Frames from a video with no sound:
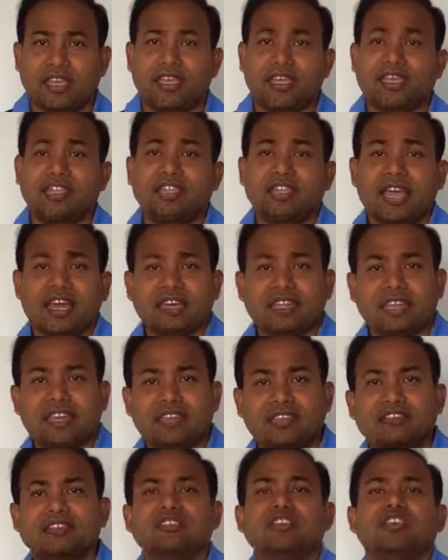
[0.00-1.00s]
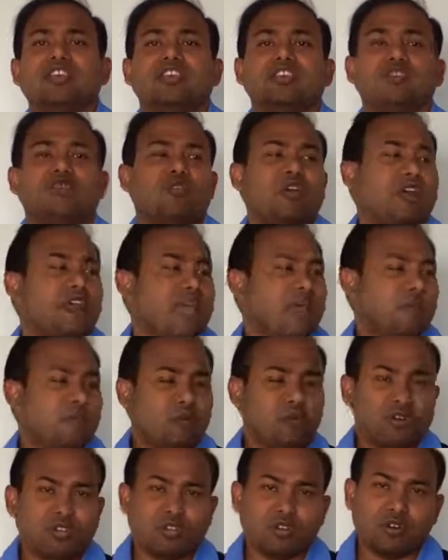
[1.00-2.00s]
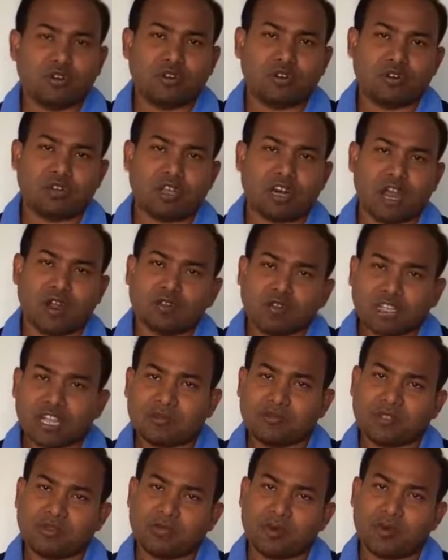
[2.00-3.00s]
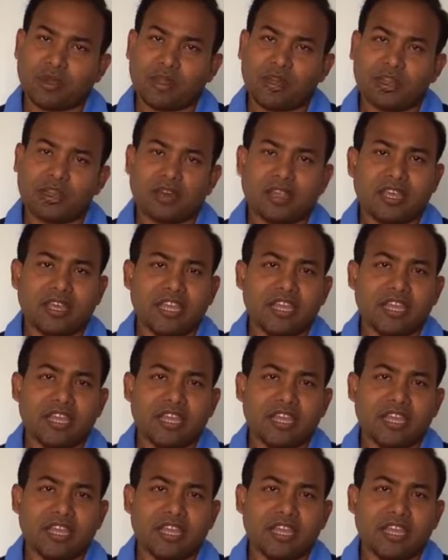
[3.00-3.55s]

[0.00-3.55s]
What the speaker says: In that case, you can approach your cloud service provider.